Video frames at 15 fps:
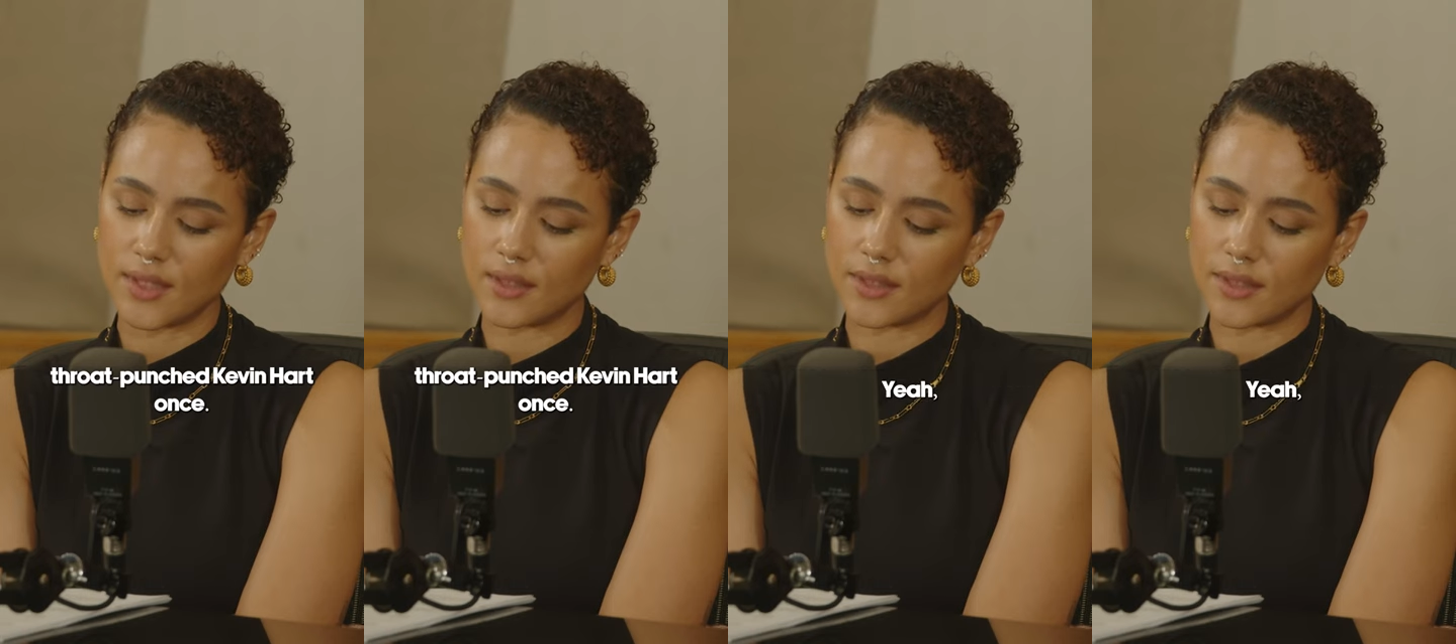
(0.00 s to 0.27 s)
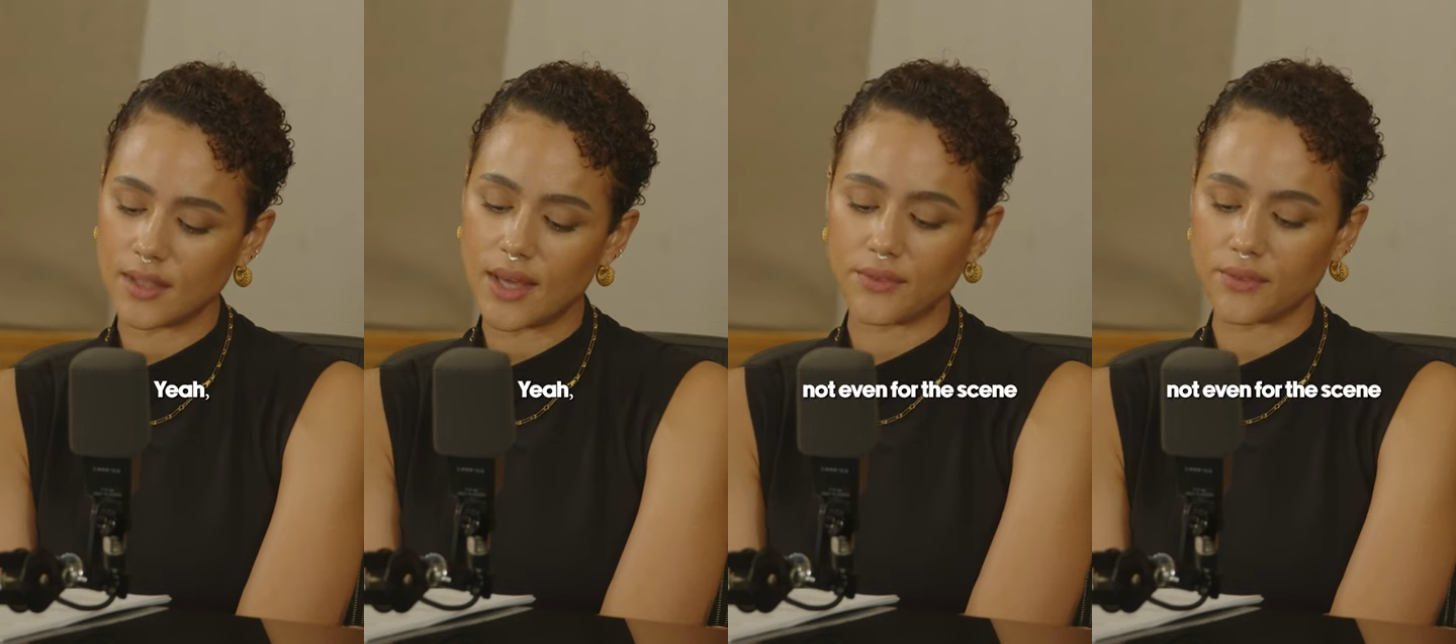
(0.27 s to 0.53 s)

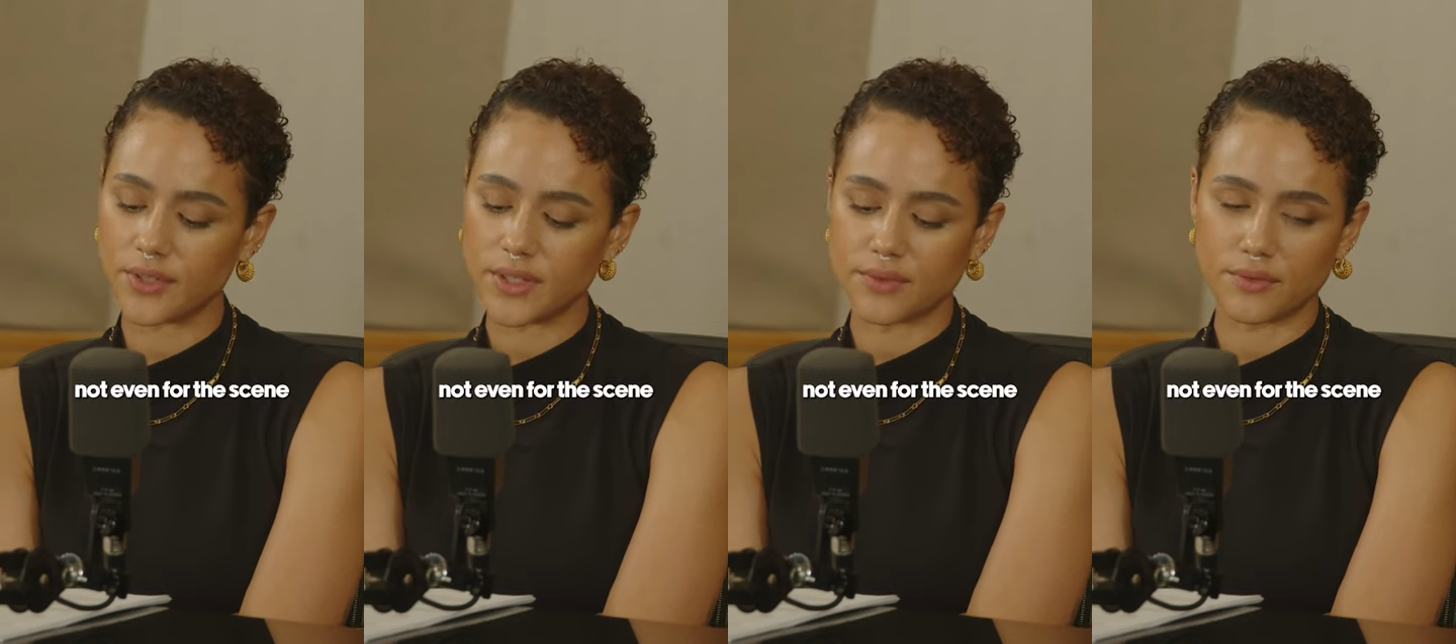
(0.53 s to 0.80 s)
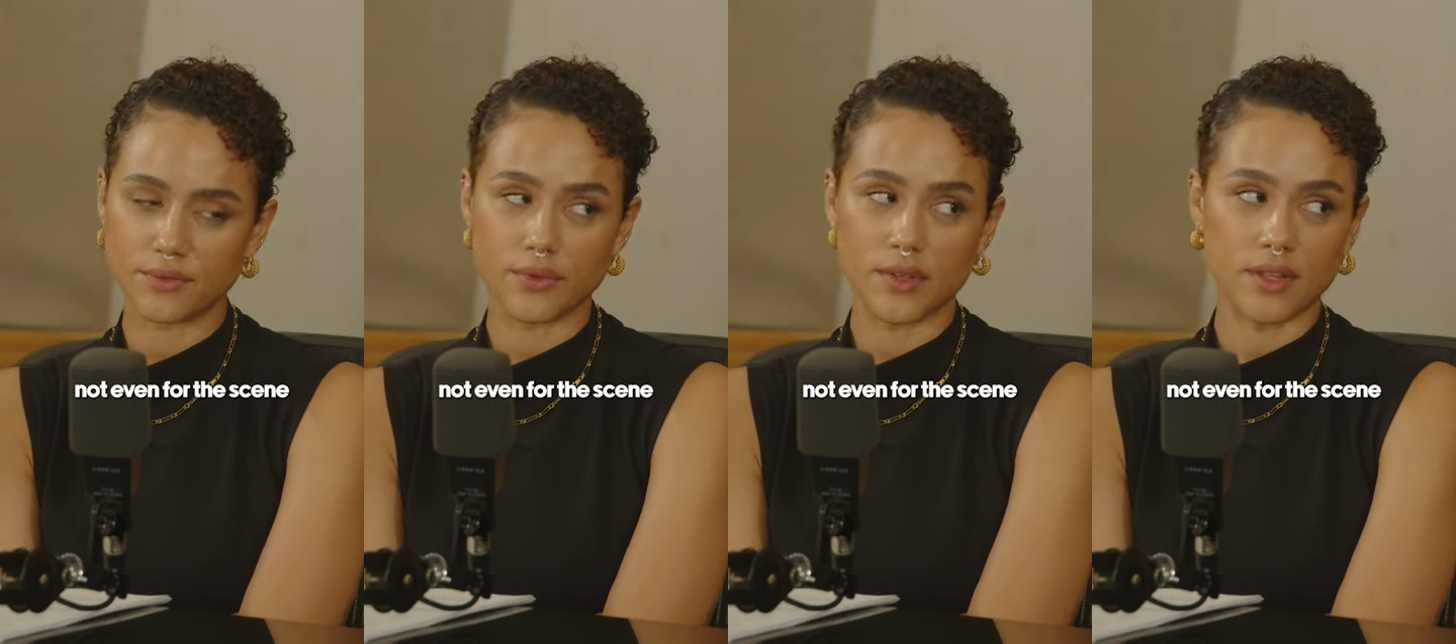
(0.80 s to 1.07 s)
Yeah, not
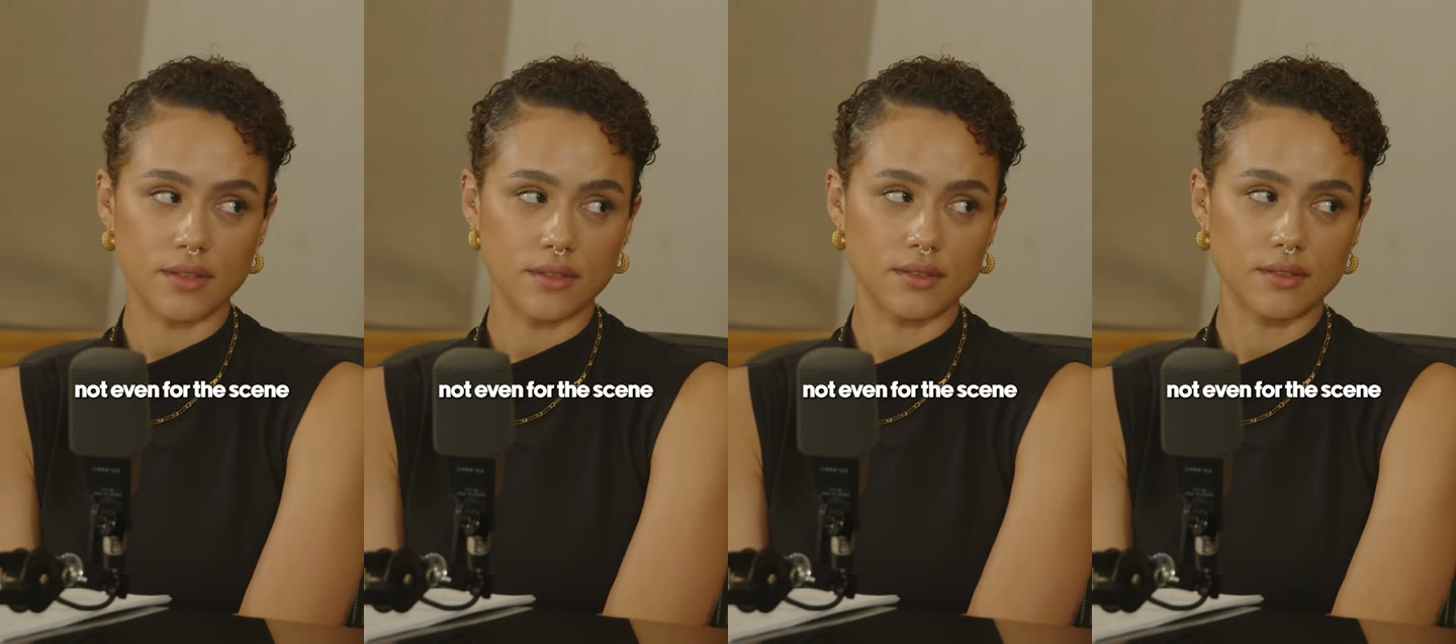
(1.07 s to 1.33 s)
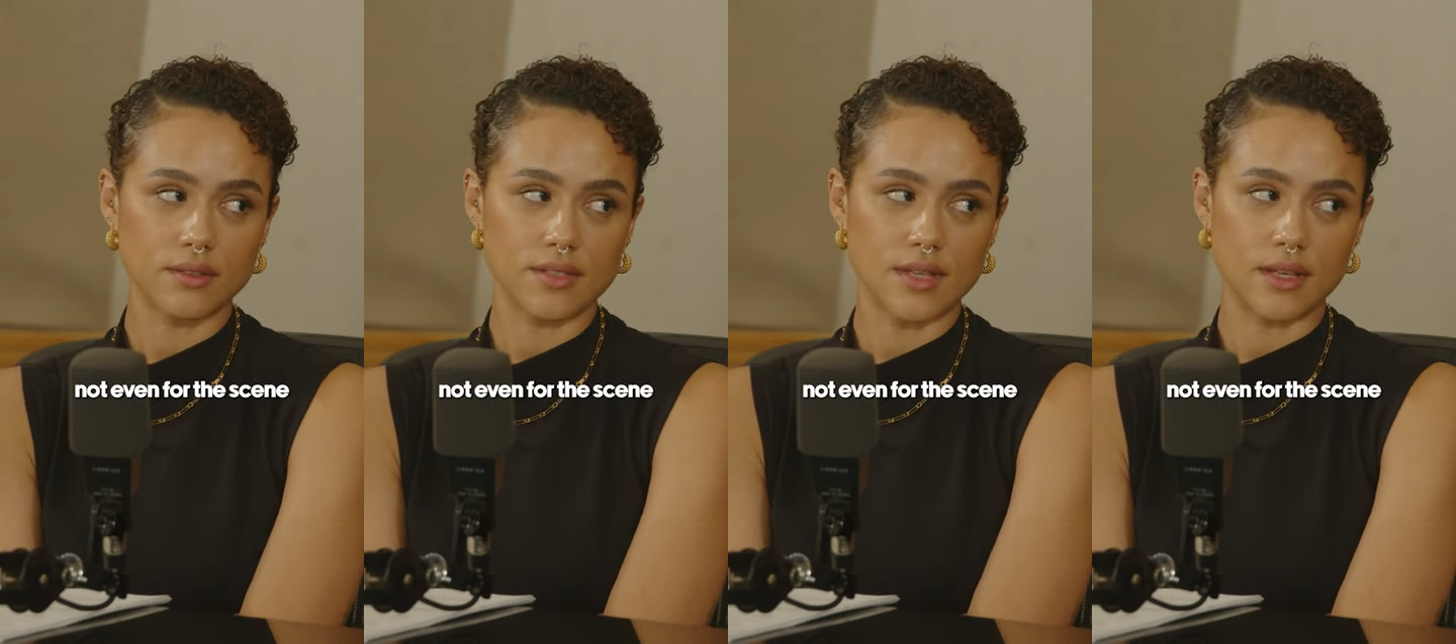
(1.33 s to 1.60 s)
even for the
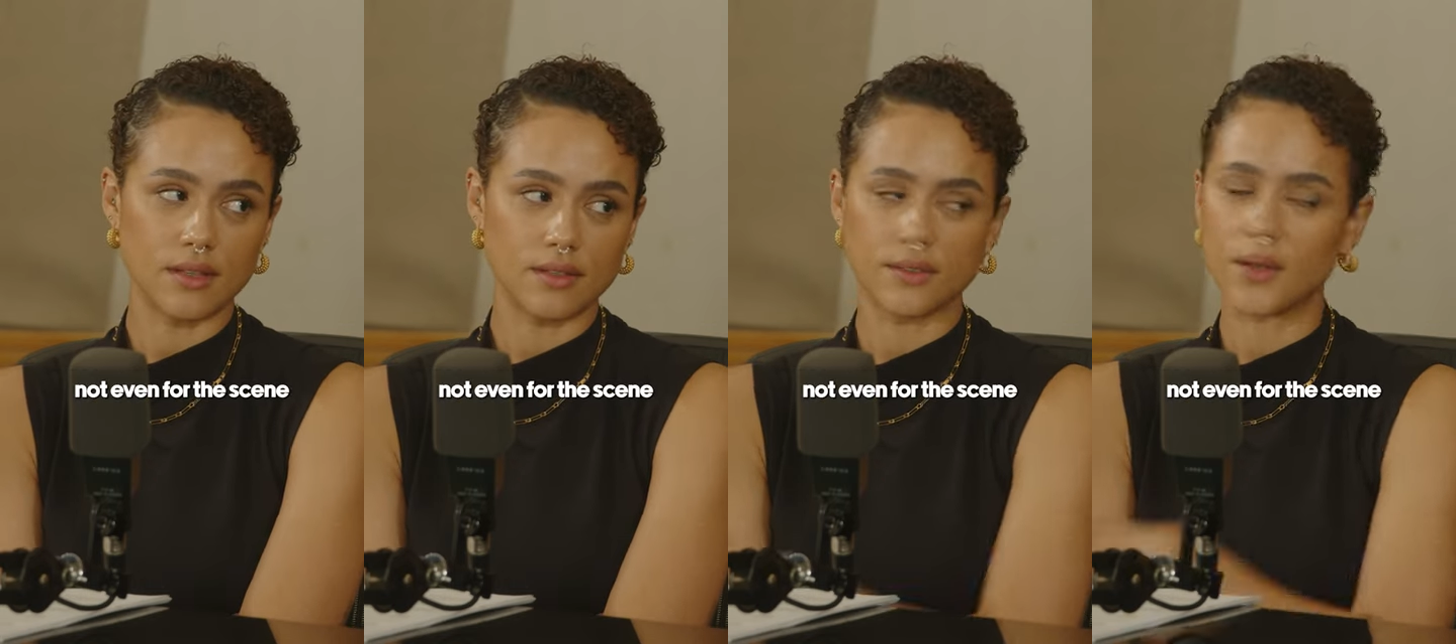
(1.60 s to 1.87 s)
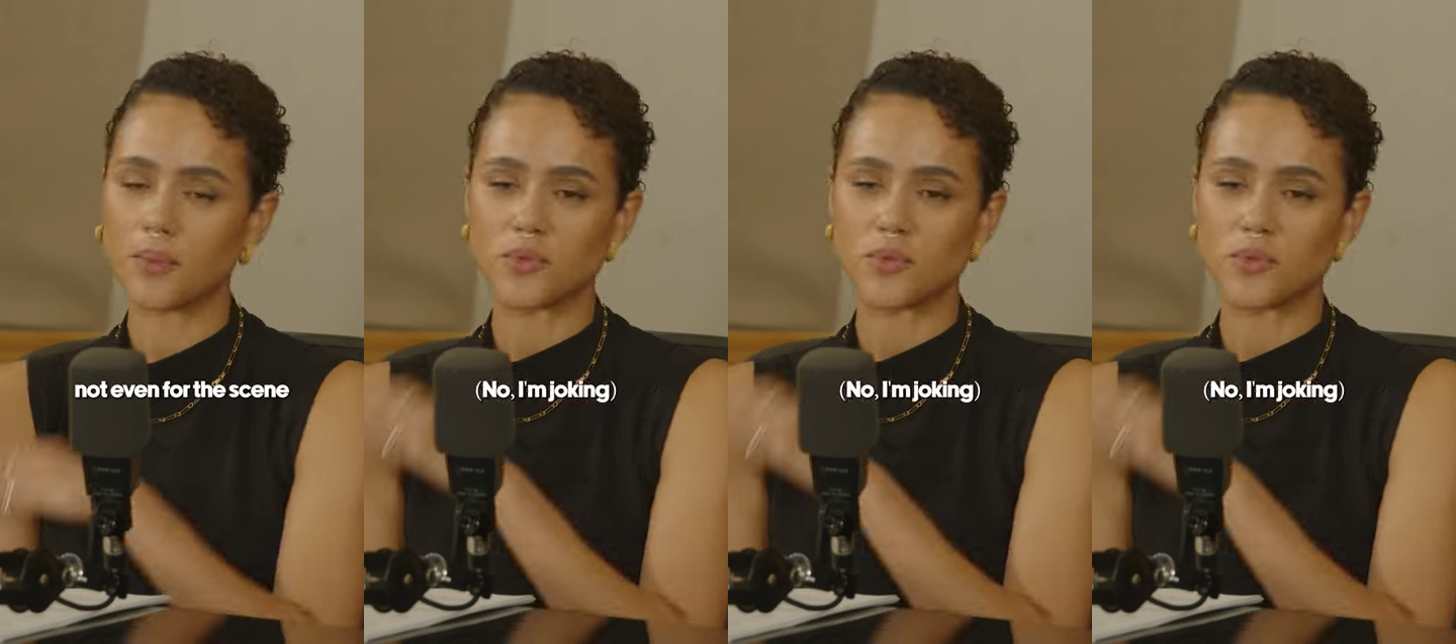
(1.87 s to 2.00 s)
scene. No, I'm